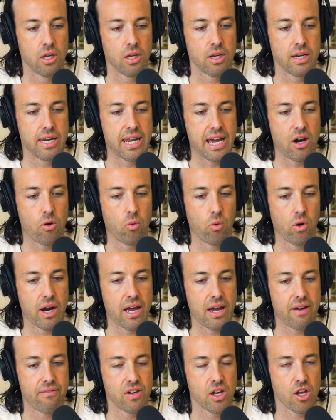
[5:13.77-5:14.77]
Now we're
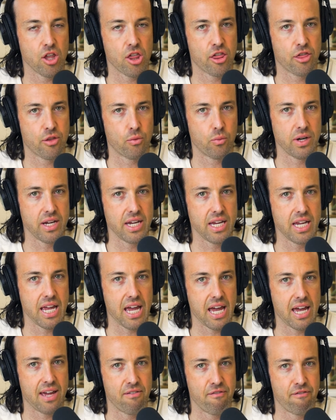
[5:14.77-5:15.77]
having 3
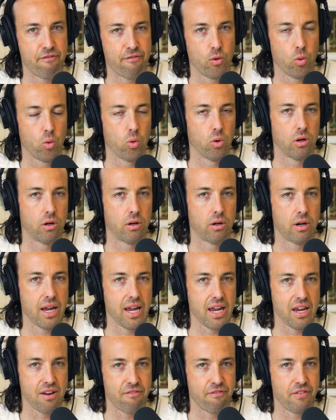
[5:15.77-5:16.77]
and 4
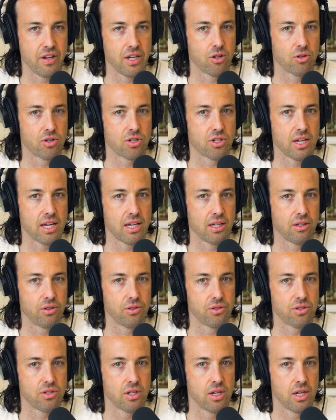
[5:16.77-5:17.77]
8-figure
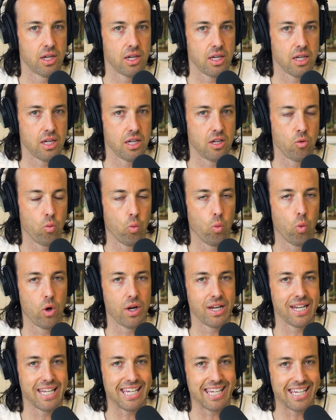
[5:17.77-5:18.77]
sales in
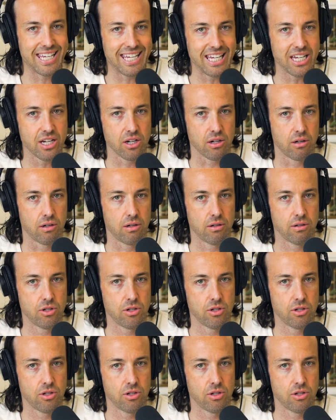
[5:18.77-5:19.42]
1 year